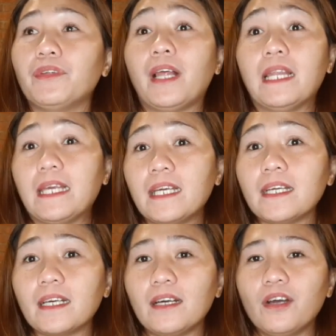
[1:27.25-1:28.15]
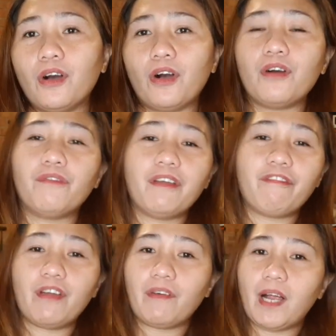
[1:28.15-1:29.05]
the link or
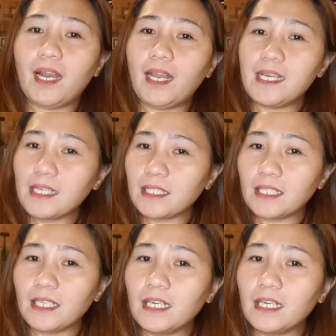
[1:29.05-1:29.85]
referral link